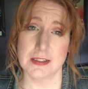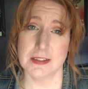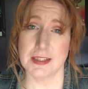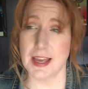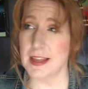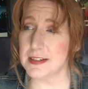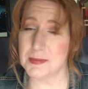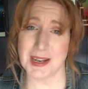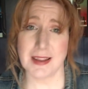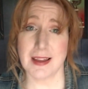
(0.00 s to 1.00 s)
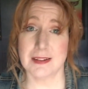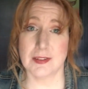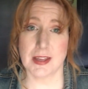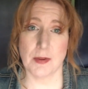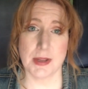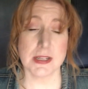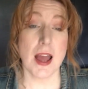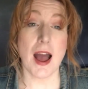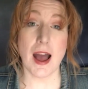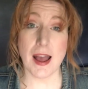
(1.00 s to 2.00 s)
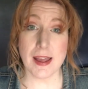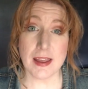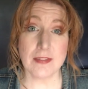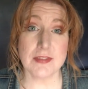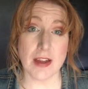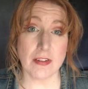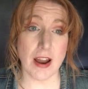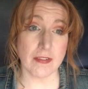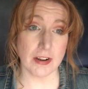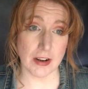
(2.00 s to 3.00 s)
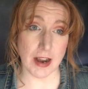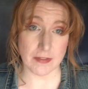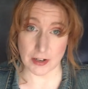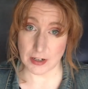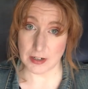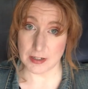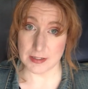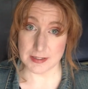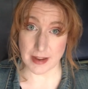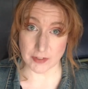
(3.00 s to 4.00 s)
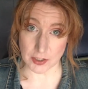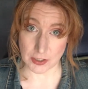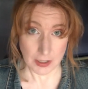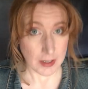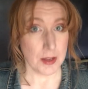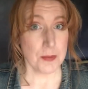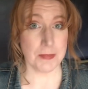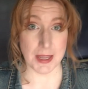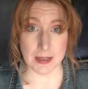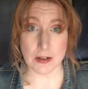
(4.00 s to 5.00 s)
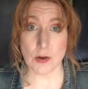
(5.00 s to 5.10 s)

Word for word: the end, but I, know, I can't wait. I have never, ever, ever, never made a